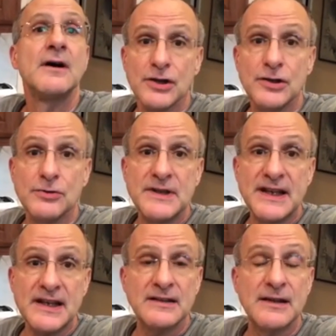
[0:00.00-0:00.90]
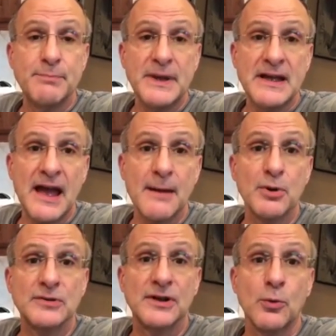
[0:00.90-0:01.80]
you need to be
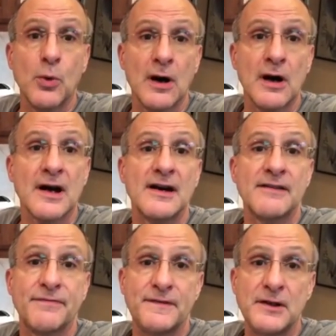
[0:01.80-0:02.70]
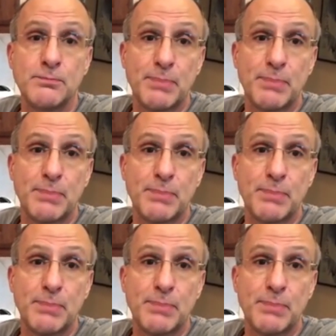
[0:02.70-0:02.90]
able to work a few